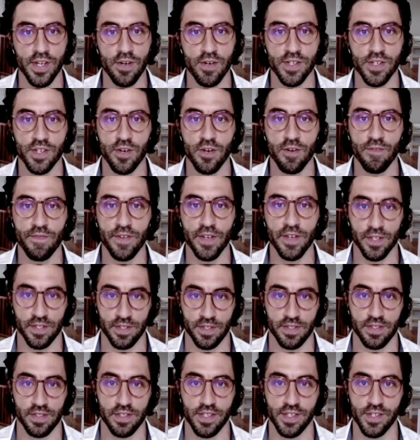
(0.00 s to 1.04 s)
Sarah
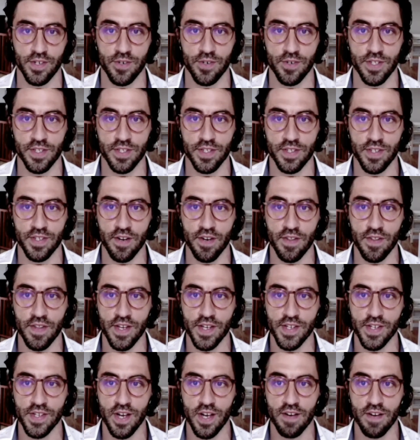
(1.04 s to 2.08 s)
Scurfield is going to start
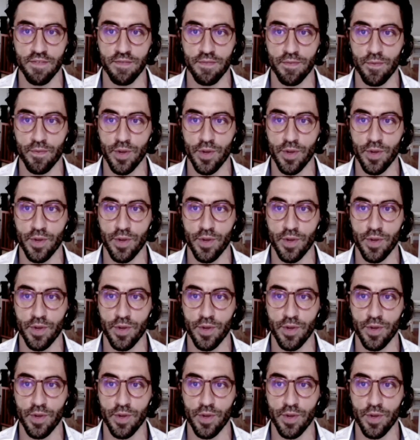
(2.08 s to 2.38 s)
things off